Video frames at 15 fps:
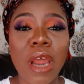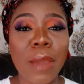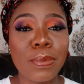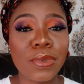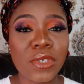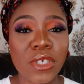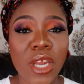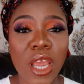
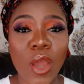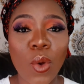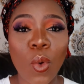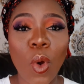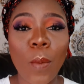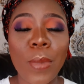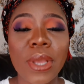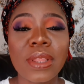share,
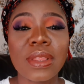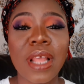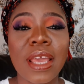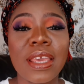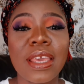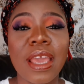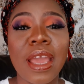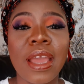comment,
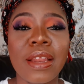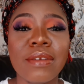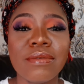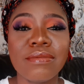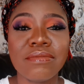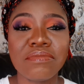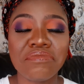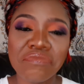like,
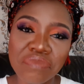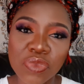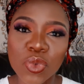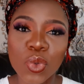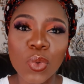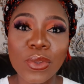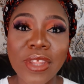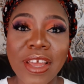and
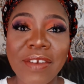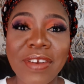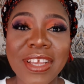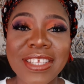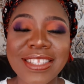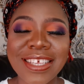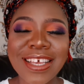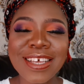do the
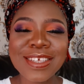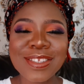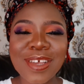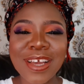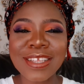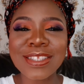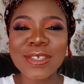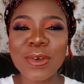rest. So
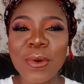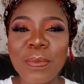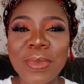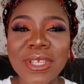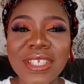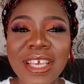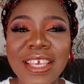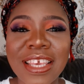until we
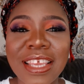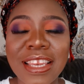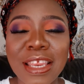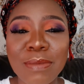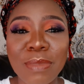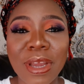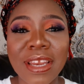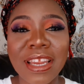meet again
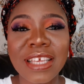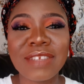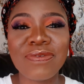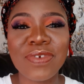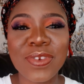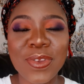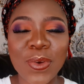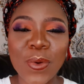in my next
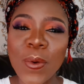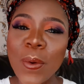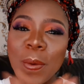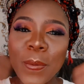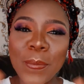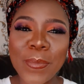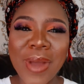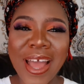video,
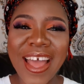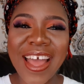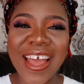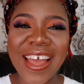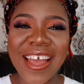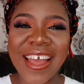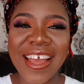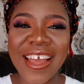bye.